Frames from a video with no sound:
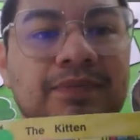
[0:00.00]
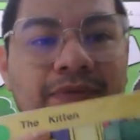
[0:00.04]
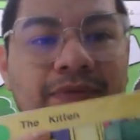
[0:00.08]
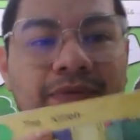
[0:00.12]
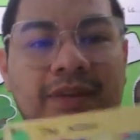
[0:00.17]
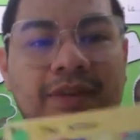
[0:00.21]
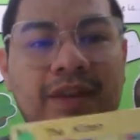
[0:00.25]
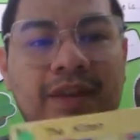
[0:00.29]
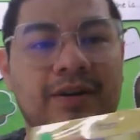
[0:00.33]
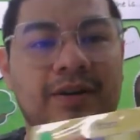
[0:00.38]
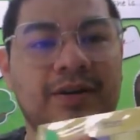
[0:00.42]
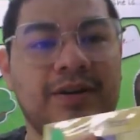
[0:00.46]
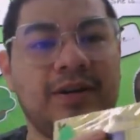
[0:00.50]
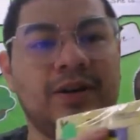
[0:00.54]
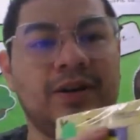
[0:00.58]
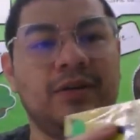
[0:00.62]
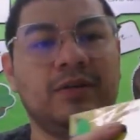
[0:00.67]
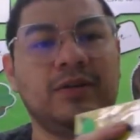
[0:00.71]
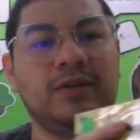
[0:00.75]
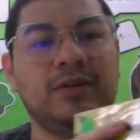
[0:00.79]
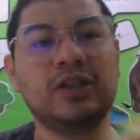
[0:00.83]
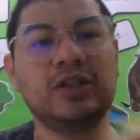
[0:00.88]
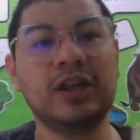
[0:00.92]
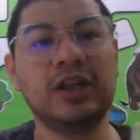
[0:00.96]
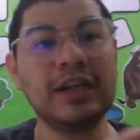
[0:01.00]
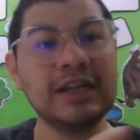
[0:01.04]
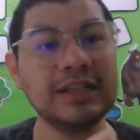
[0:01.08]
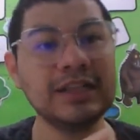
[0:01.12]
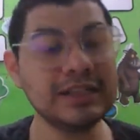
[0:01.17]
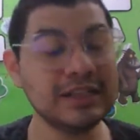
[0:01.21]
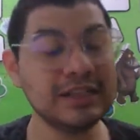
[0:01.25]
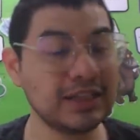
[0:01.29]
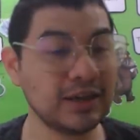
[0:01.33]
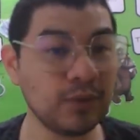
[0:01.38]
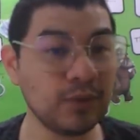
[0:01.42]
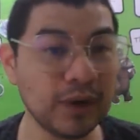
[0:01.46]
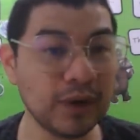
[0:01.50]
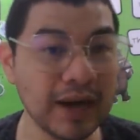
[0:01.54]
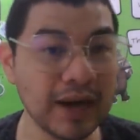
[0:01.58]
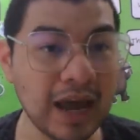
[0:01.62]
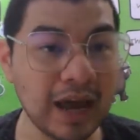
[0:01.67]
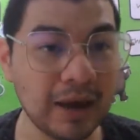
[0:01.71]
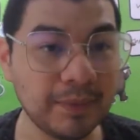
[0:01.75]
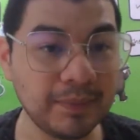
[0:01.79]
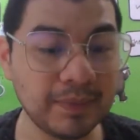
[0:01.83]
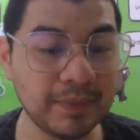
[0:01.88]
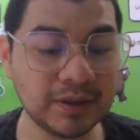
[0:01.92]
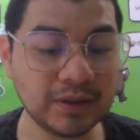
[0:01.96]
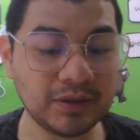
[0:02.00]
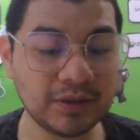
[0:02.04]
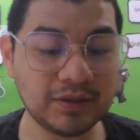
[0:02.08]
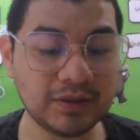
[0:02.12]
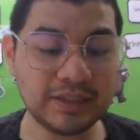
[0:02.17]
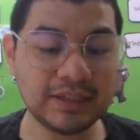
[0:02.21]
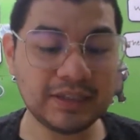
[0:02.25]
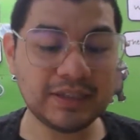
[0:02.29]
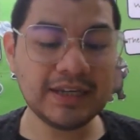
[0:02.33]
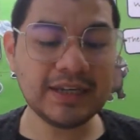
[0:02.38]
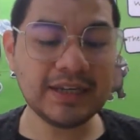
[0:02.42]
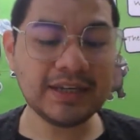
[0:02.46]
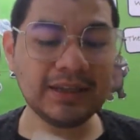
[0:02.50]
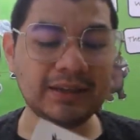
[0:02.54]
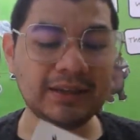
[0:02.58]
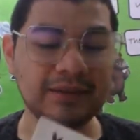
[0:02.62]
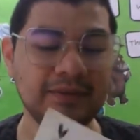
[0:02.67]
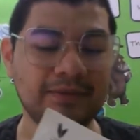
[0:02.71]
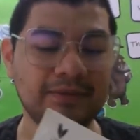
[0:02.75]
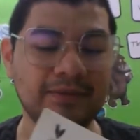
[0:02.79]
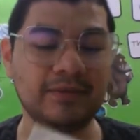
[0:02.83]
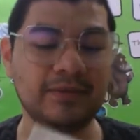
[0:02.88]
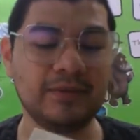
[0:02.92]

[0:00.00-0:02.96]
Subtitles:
There you go. So let's see what happened to this kitten.